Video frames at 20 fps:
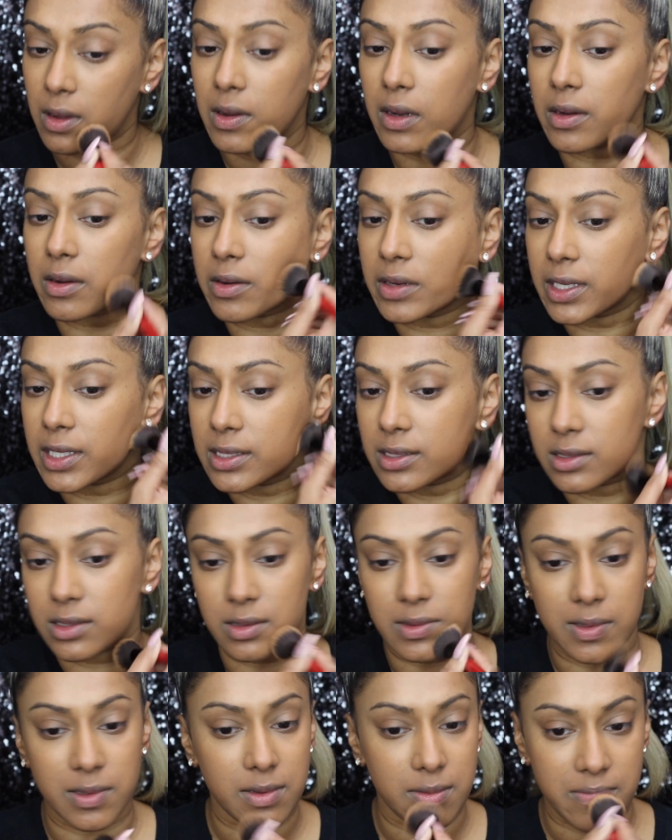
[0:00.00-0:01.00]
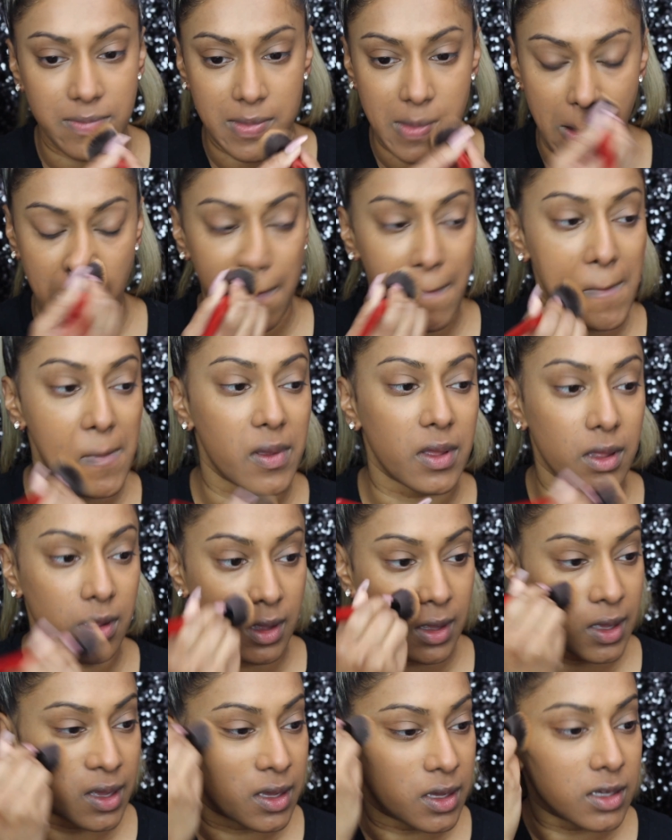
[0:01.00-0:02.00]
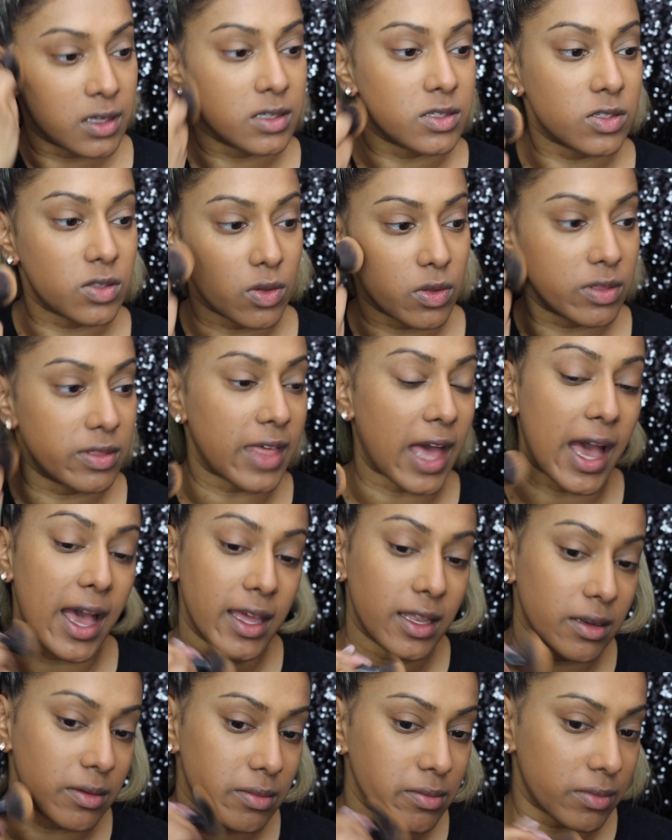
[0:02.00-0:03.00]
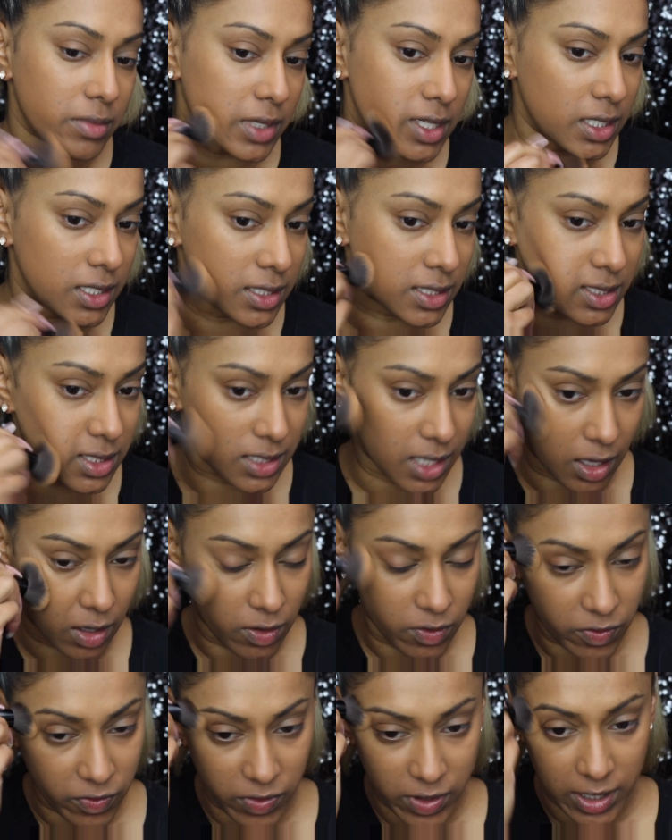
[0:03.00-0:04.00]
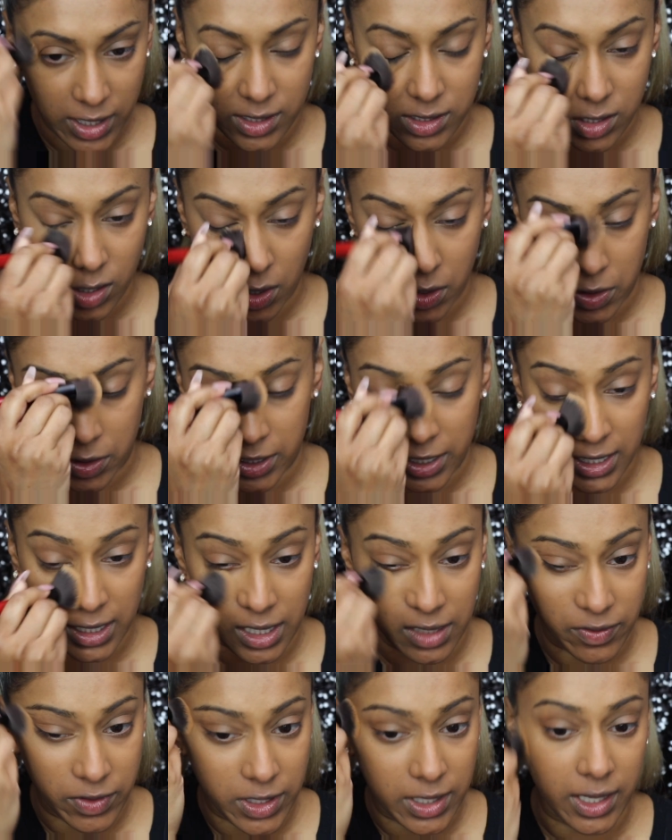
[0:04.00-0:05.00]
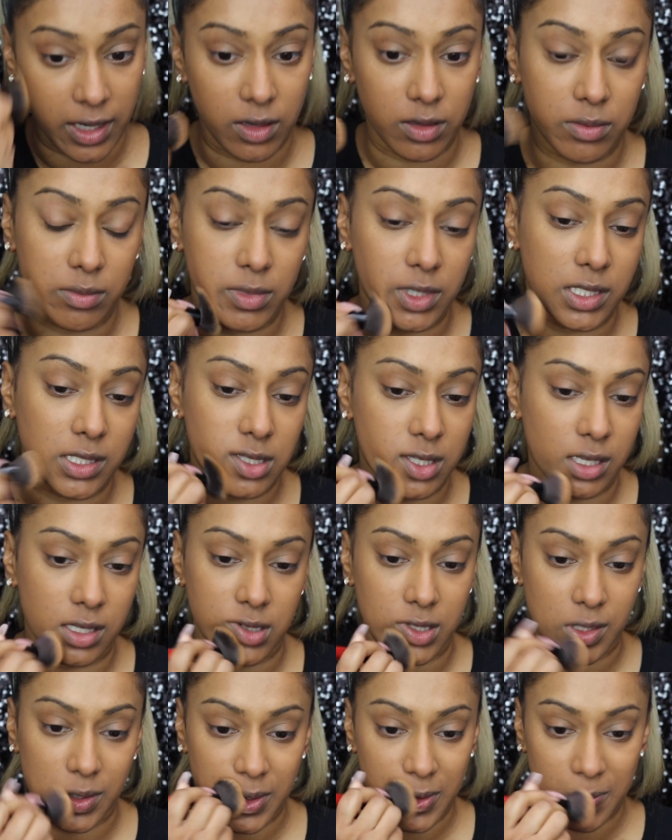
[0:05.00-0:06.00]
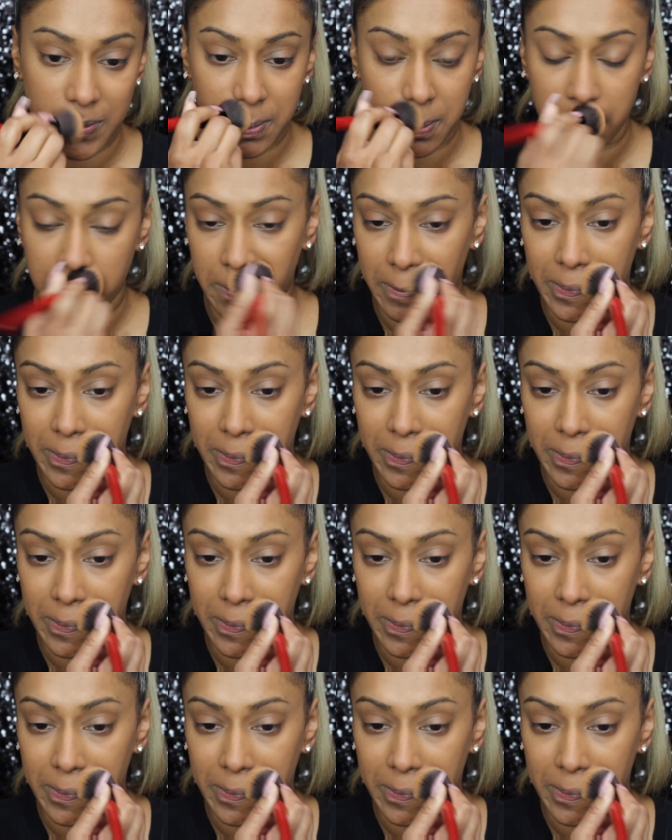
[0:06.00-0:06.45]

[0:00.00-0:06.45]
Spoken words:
All right. So that in itself has already evened out my skin tone.